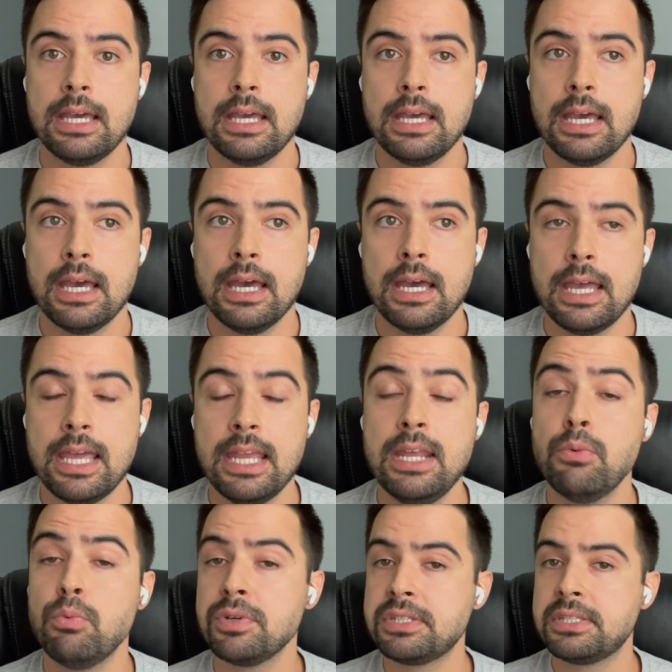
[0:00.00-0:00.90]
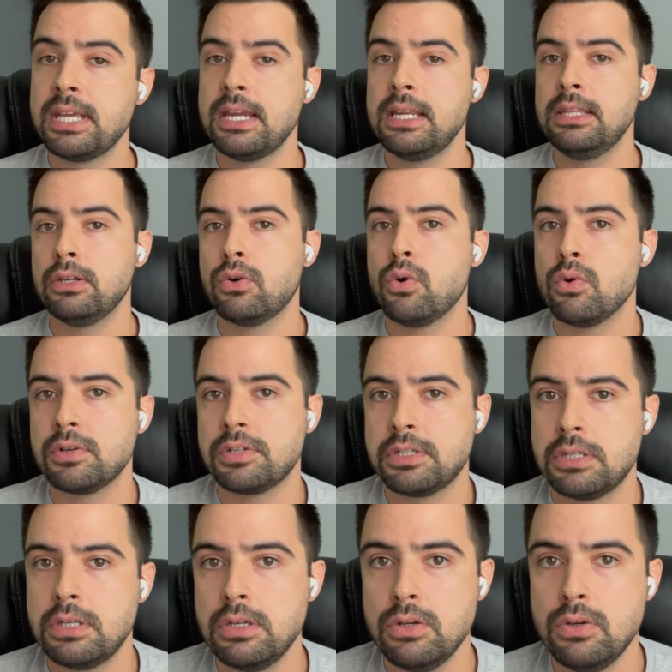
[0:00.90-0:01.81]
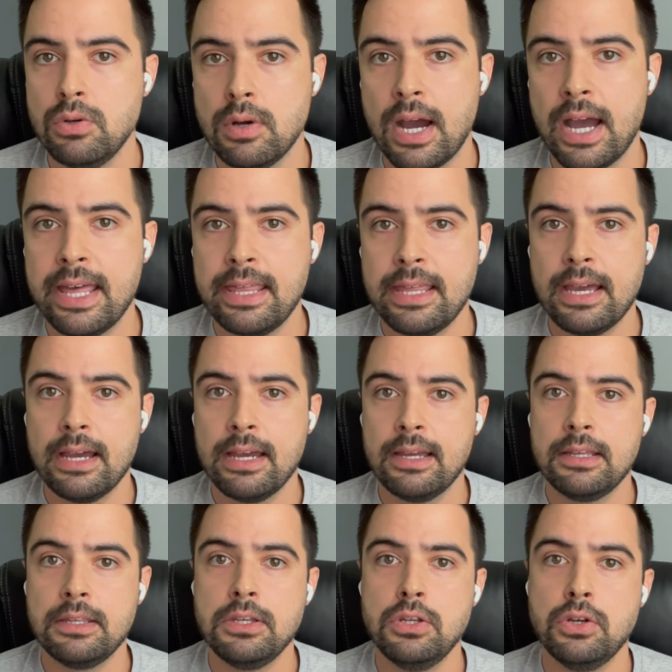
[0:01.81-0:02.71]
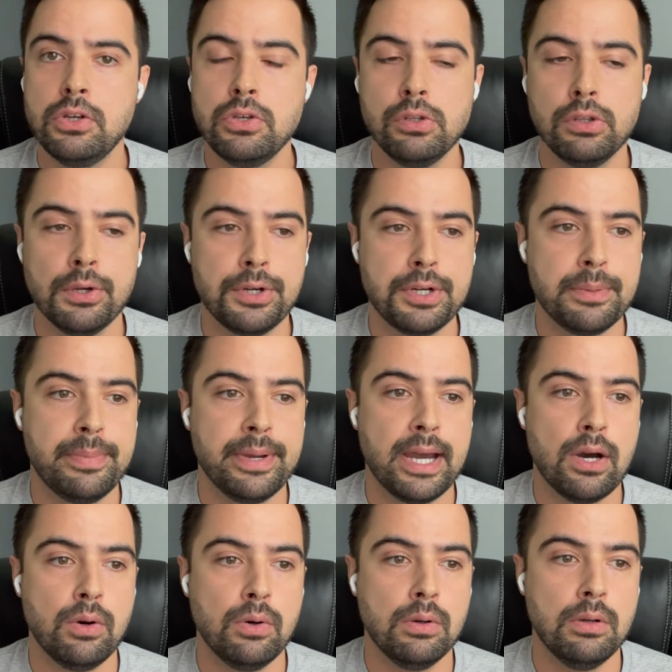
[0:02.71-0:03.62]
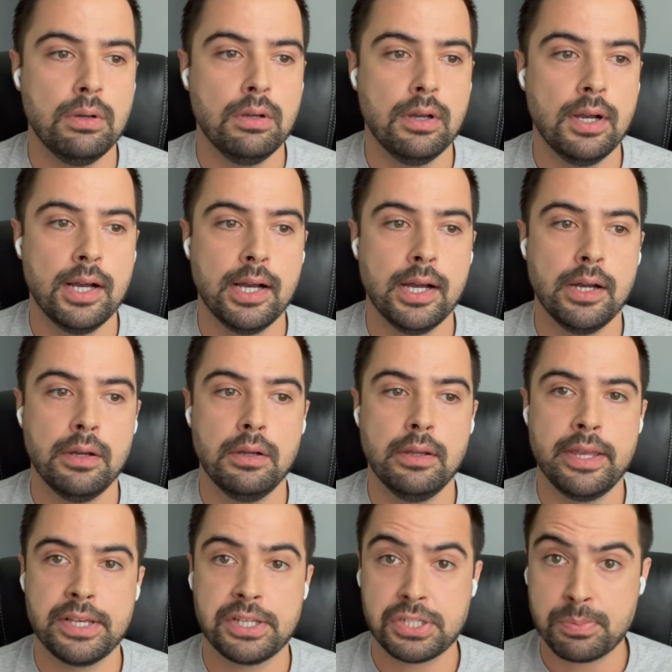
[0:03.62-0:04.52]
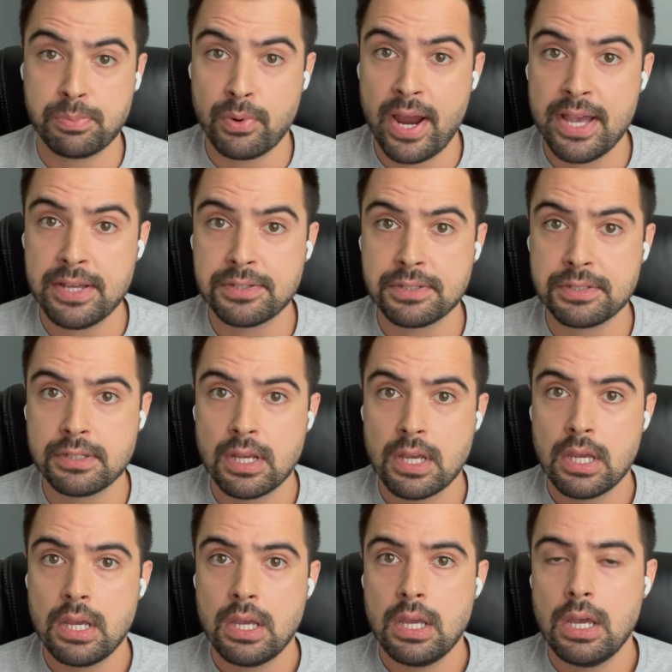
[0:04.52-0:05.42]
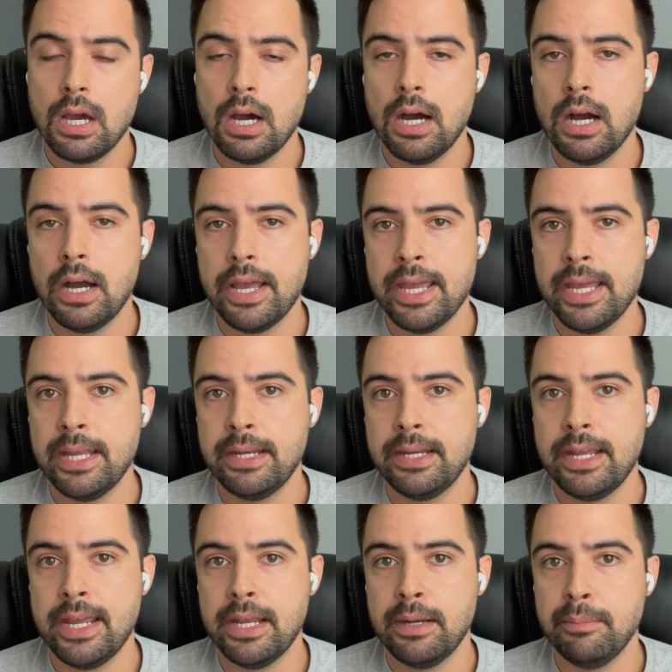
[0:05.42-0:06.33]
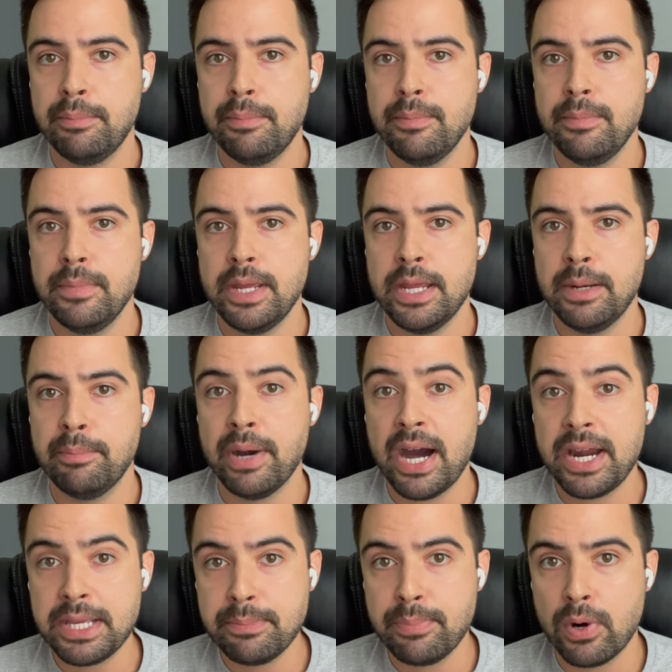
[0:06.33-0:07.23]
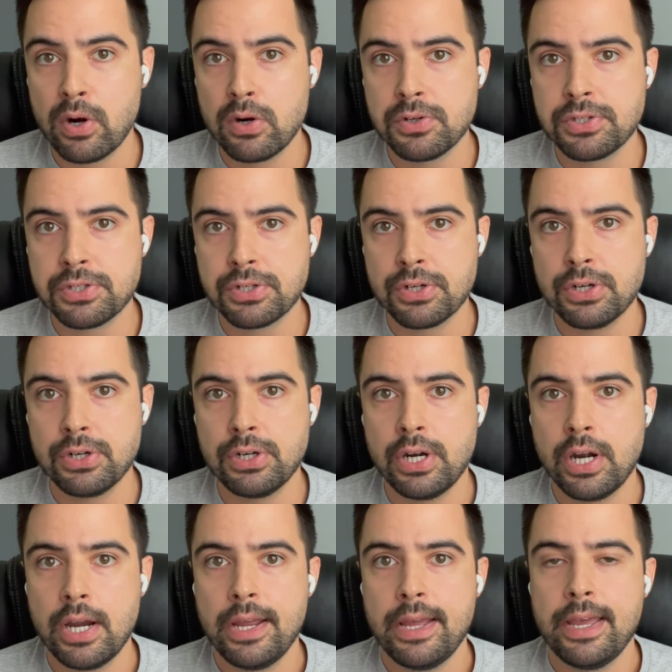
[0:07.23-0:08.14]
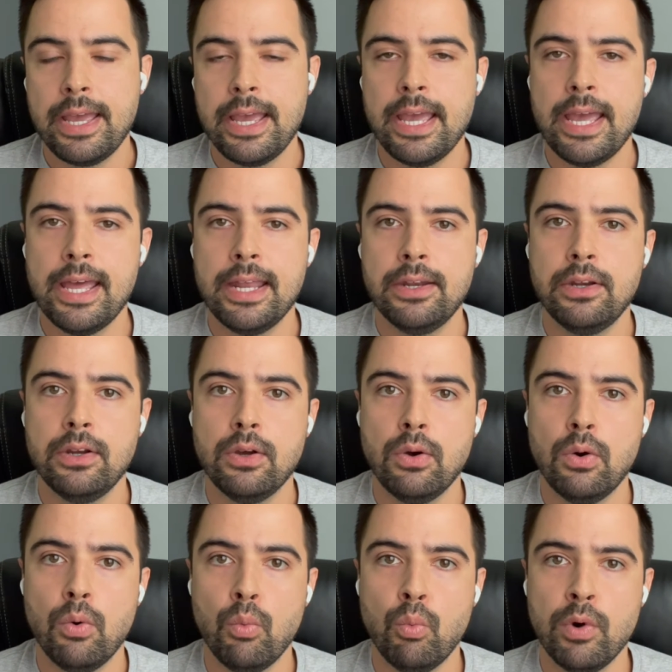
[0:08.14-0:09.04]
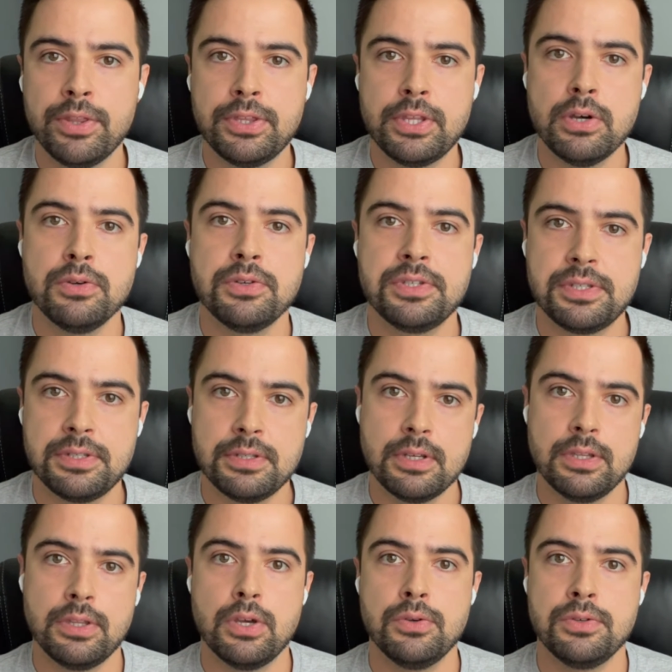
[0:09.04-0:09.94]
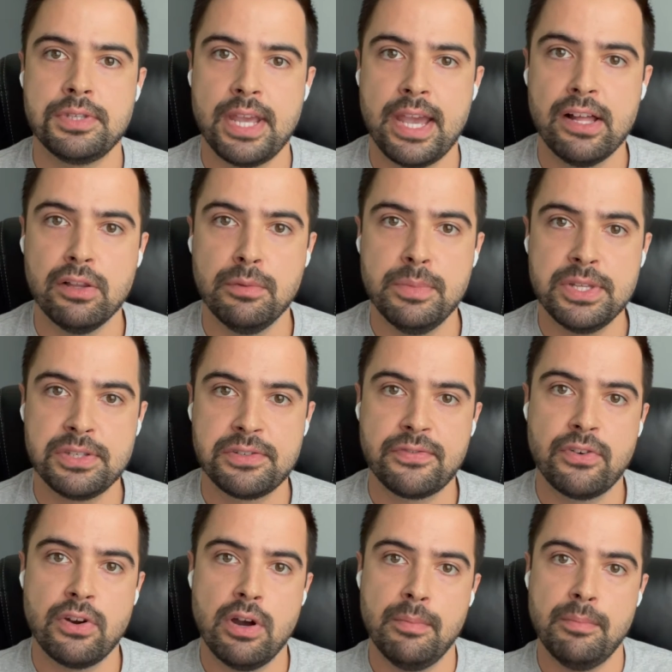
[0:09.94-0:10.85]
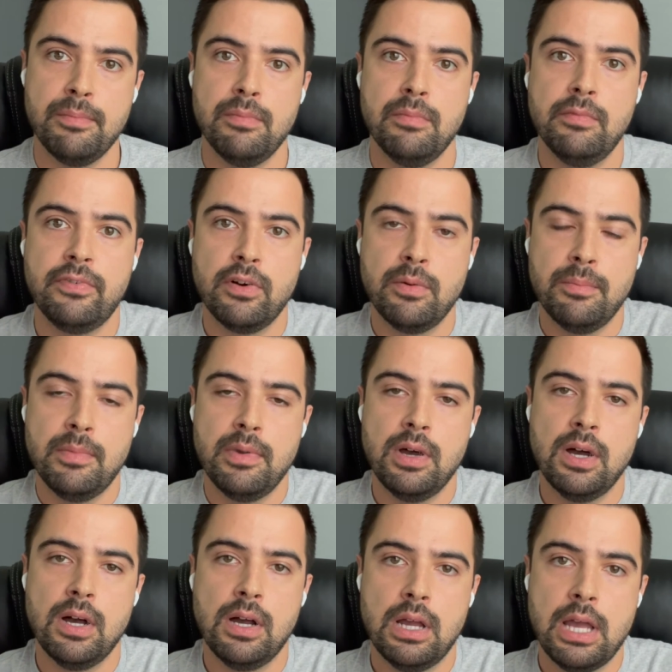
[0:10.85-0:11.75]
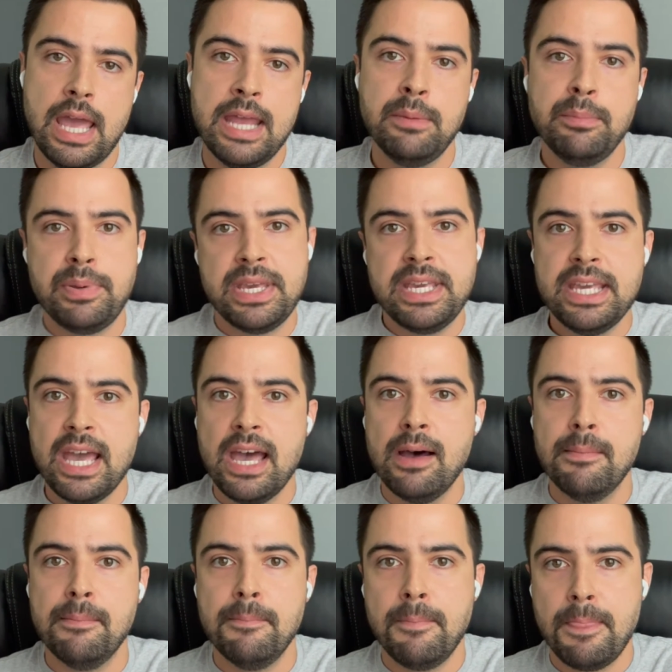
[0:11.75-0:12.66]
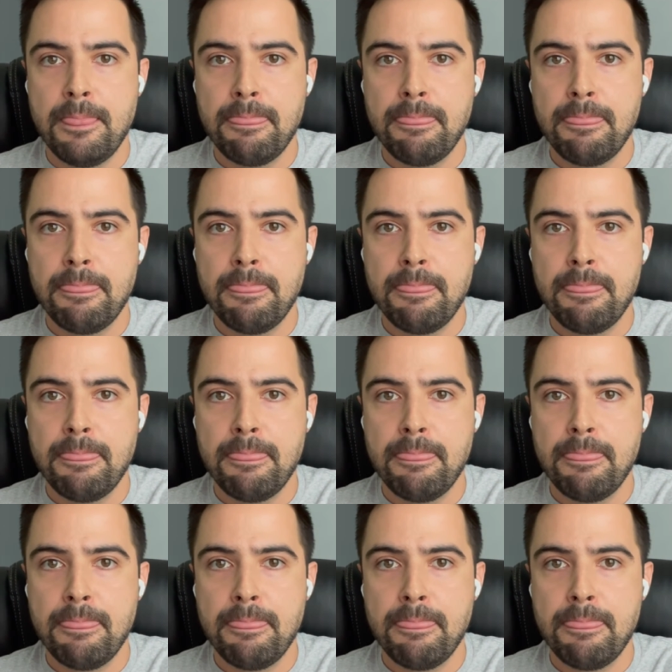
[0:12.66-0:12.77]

and it was said in the course too, you learn about Express and body parser and what those elements from NPM